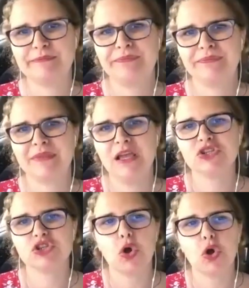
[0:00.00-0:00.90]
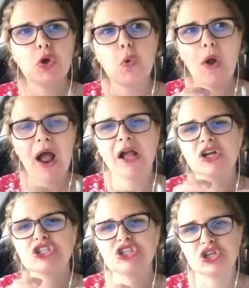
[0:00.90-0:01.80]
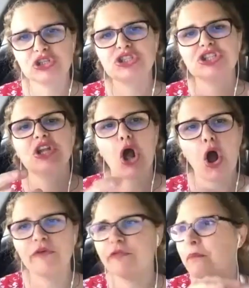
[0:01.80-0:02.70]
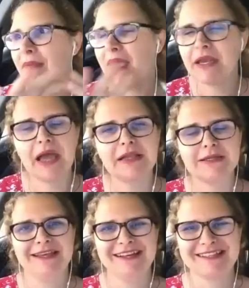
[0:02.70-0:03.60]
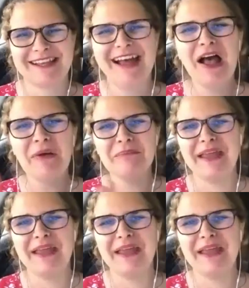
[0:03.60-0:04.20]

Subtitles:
So you are a conjunction of many ideas, many